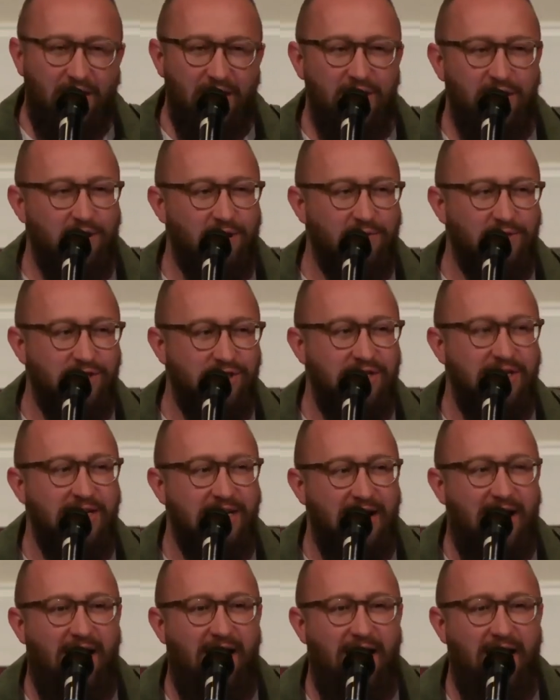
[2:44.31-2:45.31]
You don't see
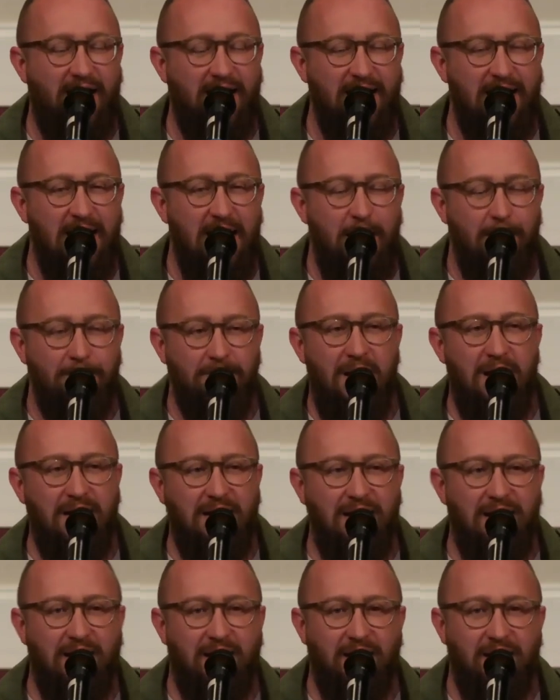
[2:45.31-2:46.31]
God
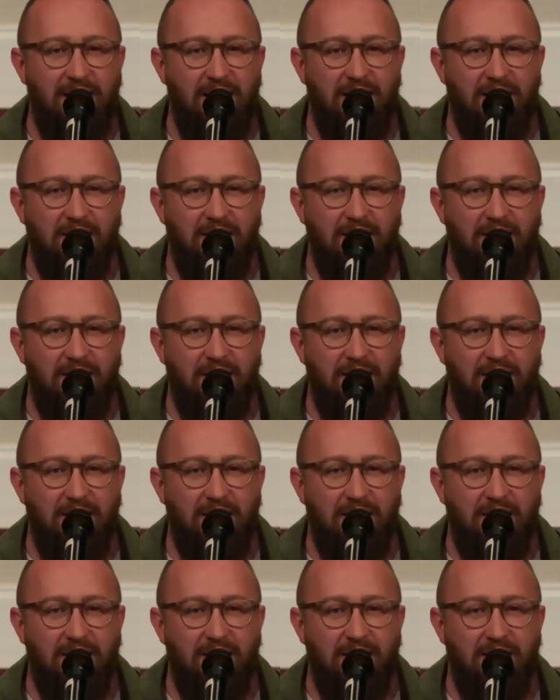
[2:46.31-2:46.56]
making